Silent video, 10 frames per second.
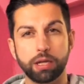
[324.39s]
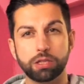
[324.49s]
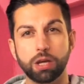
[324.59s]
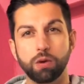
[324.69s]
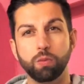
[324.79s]

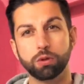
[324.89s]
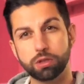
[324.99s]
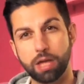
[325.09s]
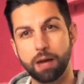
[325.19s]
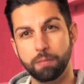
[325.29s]
So what does
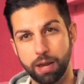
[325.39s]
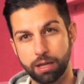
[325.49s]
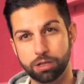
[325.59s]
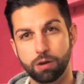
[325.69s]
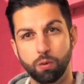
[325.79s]
that mean?
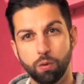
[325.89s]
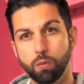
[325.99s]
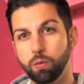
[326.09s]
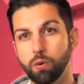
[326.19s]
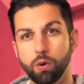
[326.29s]
So all the
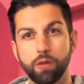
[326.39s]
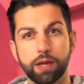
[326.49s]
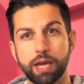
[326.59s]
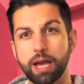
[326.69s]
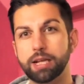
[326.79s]
water, the
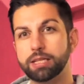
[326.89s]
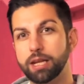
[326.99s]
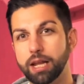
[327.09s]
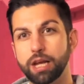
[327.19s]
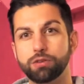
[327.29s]
gas, the
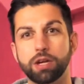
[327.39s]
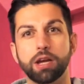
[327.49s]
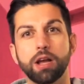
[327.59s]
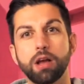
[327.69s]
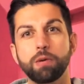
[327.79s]
electric,
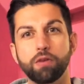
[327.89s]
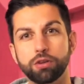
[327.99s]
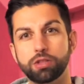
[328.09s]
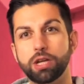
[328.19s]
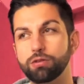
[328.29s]
we've got a
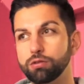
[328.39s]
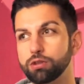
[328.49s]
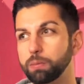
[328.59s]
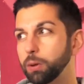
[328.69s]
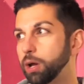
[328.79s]
central
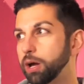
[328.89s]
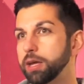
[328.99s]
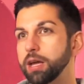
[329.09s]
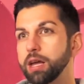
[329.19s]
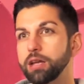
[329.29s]
supply.